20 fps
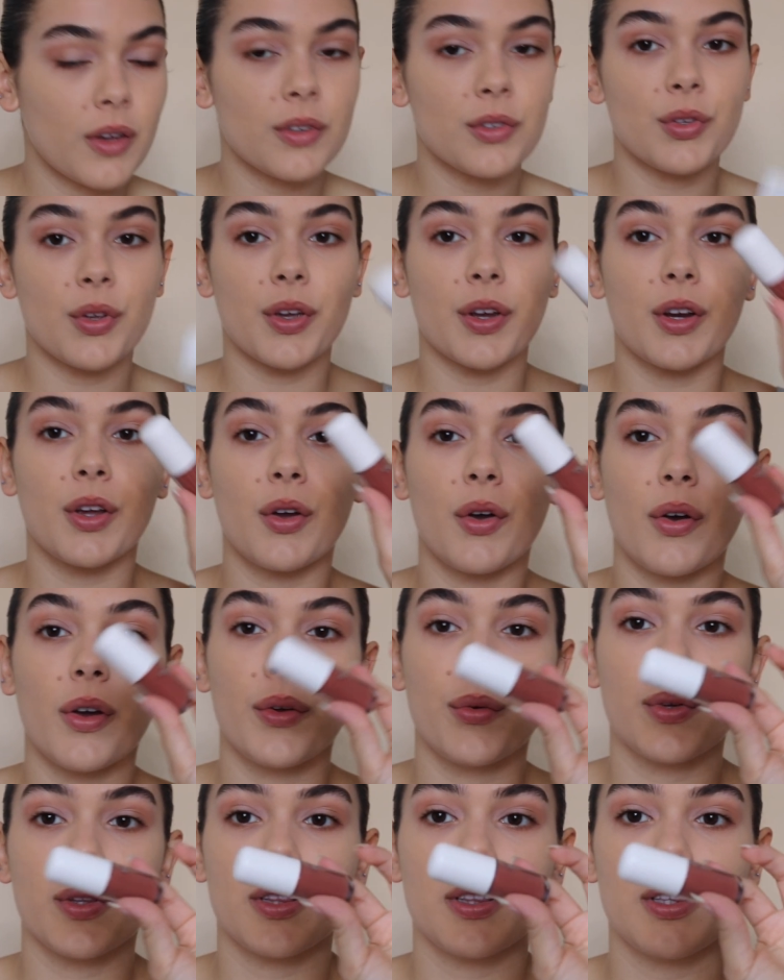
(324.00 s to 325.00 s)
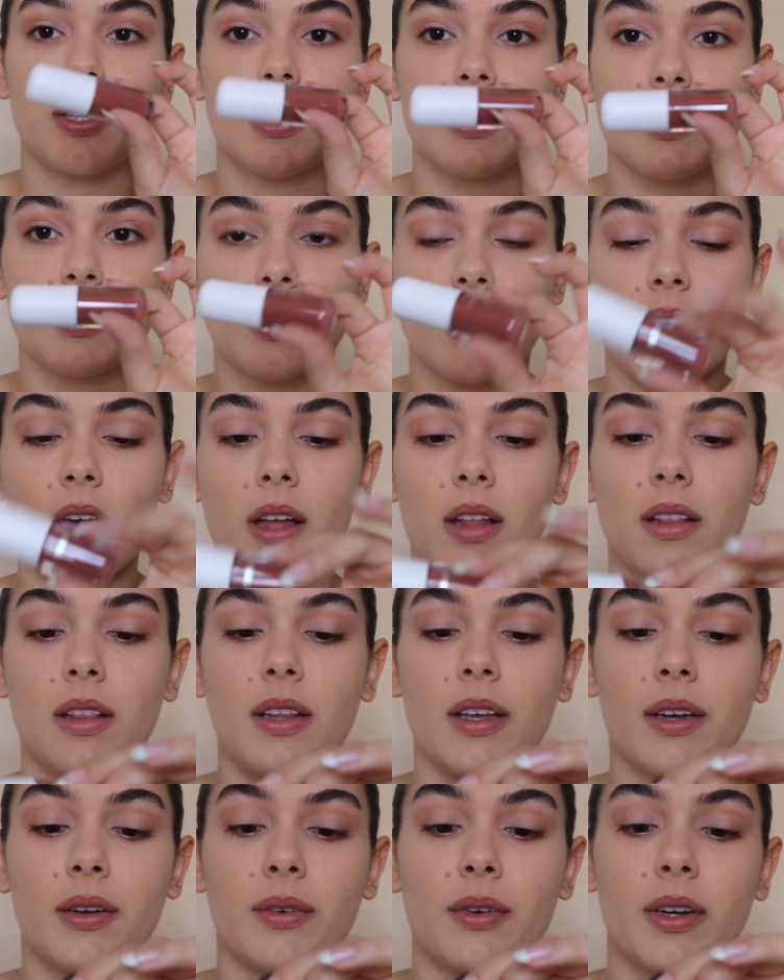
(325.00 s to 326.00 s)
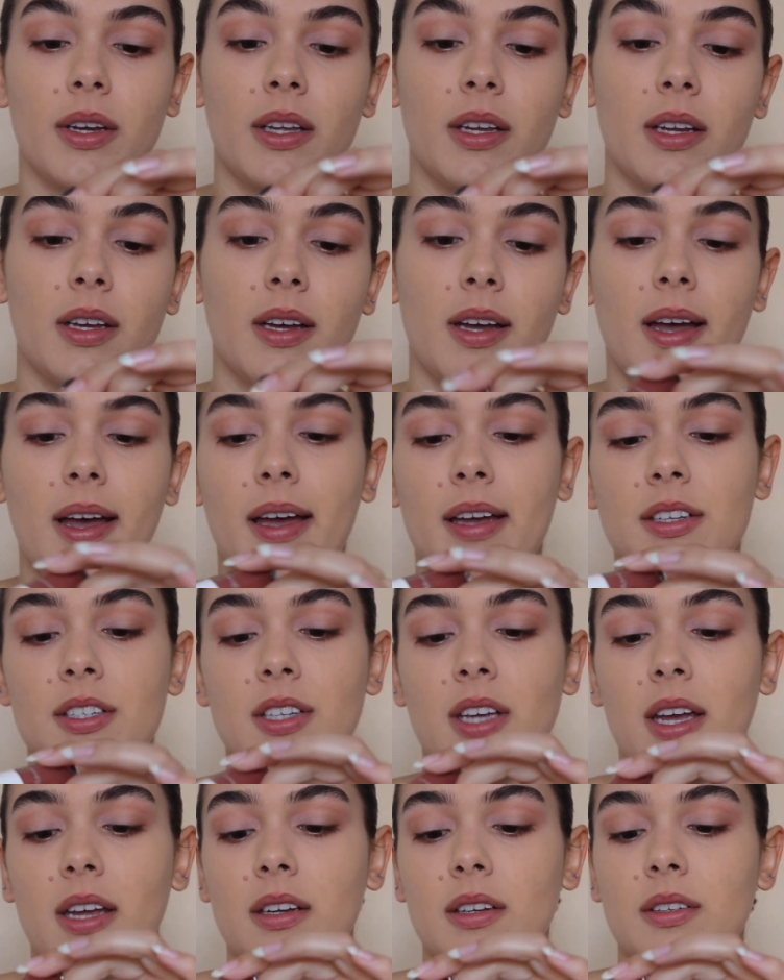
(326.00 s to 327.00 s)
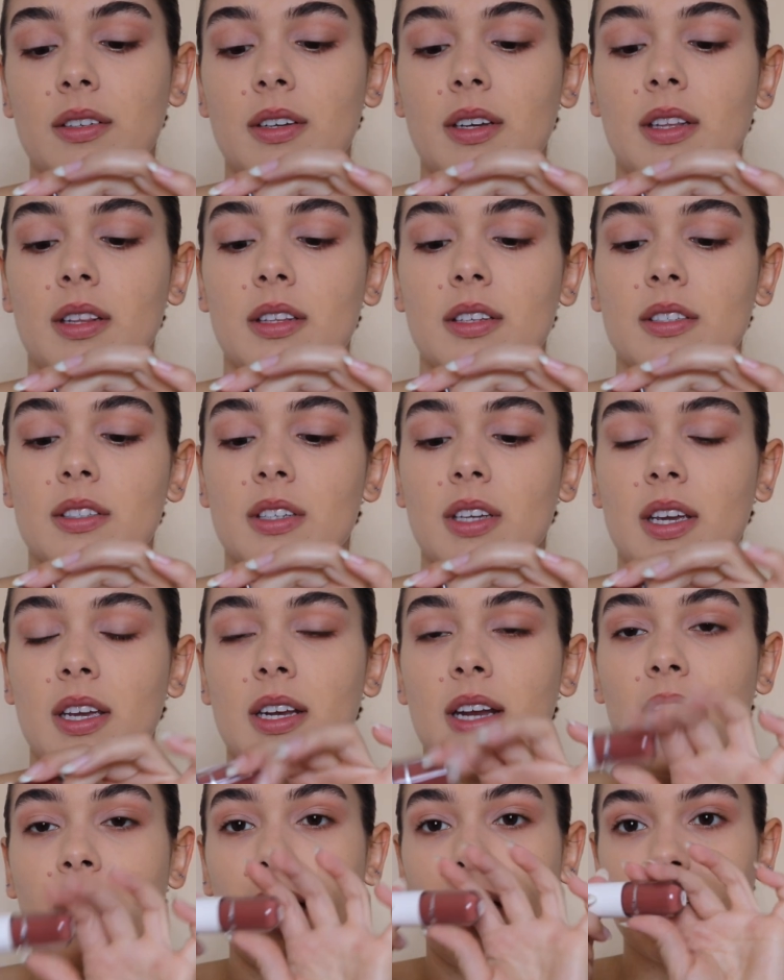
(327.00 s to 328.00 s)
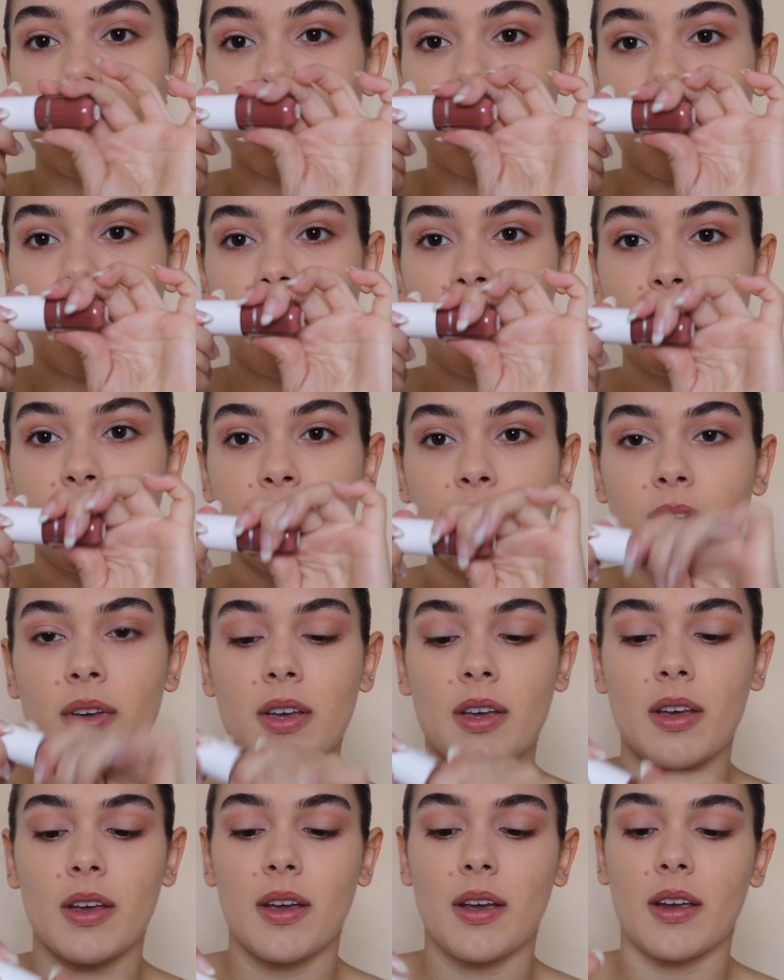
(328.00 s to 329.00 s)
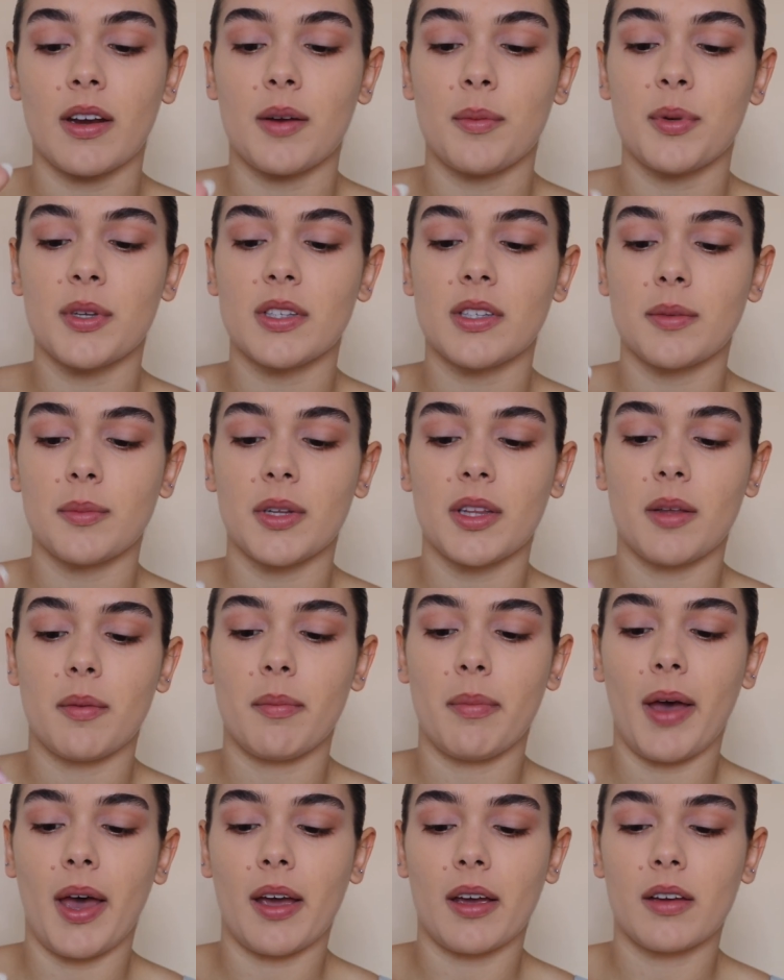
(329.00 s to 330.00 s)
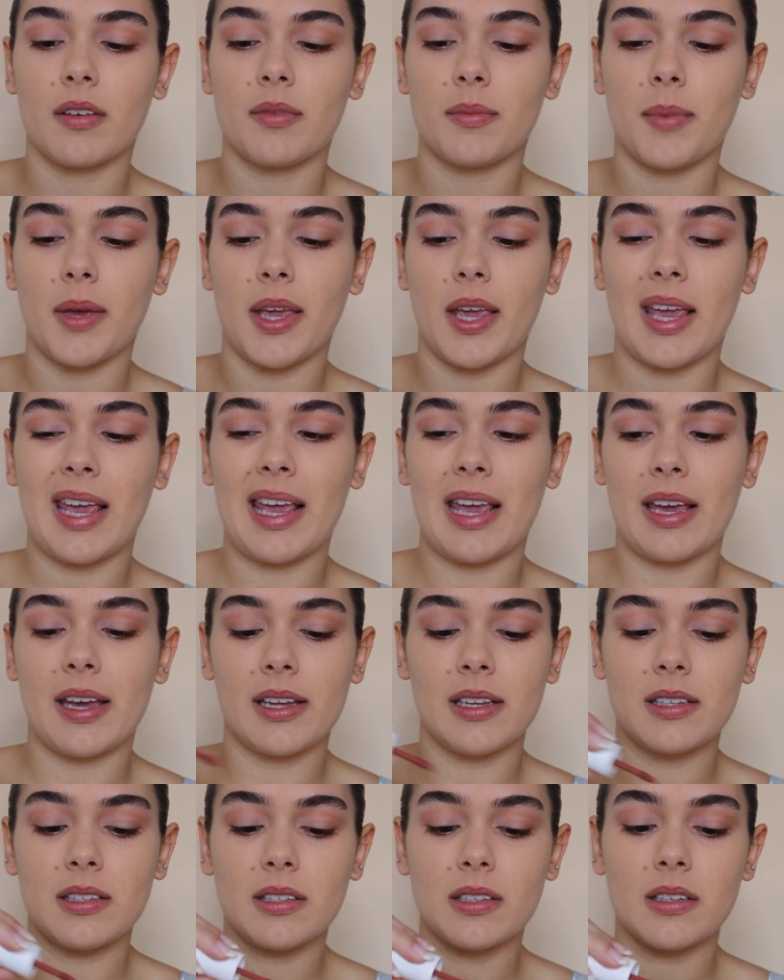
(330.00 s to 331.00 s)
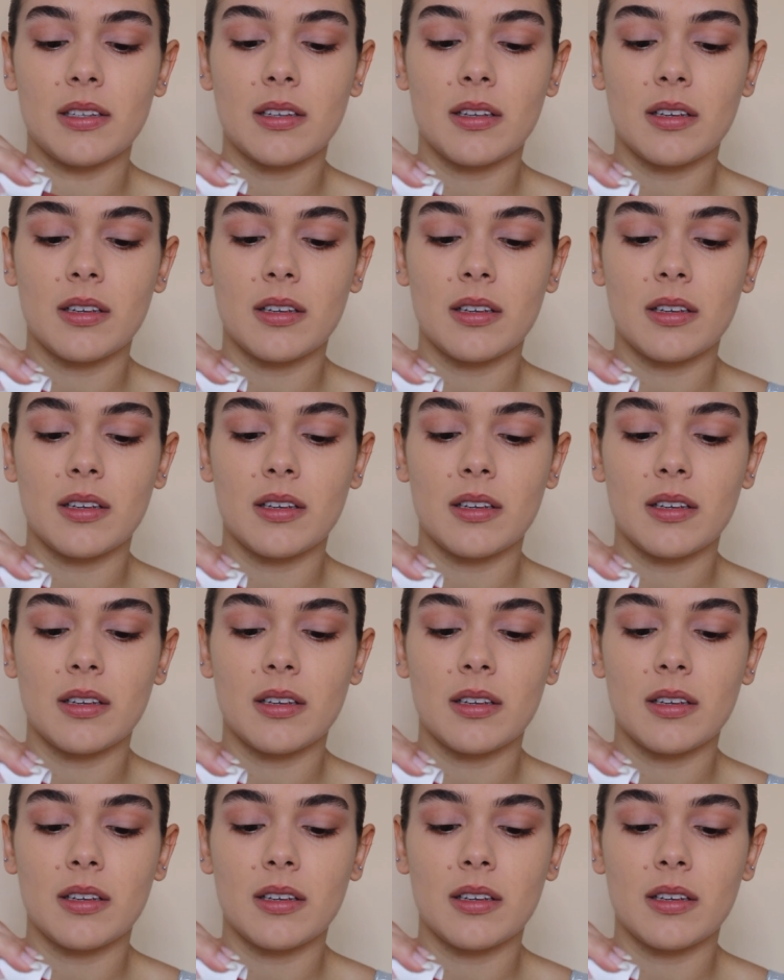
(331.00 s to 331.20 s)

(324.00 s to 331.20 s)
So I'm gonna go in with this liquid eyeshadow in the shade As If. I'm gonna put some on the back of my hand.